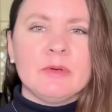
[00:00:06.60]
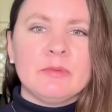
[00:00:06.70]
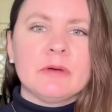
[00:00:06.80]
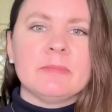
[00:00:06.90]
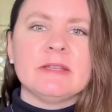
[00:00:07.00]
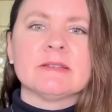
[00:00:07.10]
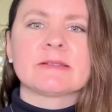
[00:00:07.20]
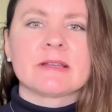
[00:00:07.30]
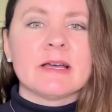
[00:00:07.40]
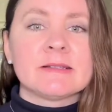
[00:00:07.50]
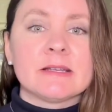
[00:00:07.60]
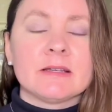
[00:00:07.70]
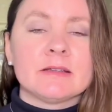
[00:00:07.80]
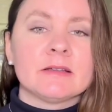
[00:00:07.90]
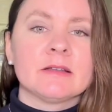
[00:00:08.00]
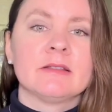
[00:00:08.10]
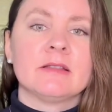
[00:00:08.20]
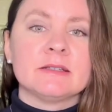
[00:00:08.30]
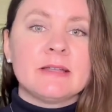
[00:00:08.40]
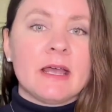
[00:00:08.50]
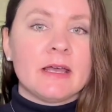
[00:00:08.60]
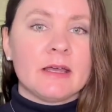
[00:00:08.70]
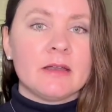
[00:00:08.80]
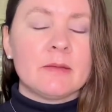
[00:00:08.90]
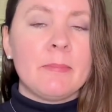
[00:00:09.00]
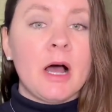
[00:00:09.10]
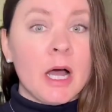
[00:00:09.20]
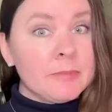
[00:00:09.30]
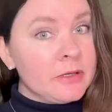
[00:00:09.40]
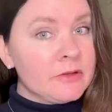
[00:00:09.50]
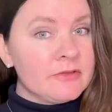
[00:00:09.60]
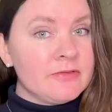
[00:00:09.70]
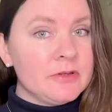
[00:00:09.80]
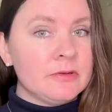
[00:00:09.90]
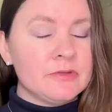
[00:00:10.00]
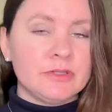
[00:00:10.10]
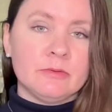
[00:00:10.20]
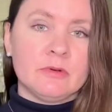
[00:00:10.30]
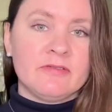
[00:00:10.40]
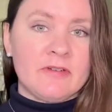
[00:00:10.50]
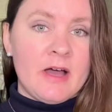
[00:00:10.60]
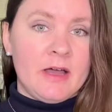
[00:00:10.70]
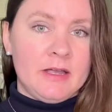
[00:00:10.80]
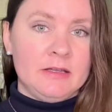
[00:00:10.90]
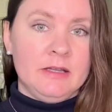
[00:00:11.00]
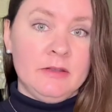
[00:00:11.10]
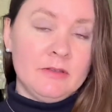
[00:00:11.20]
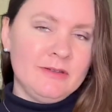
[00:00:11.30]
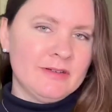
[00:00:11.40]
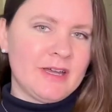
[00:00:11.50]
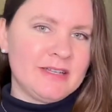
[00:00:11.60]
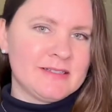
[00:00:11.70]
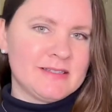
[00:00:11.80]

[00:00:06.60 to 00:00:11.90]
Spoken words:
we will be discussing the 10 popular foods you will find in the United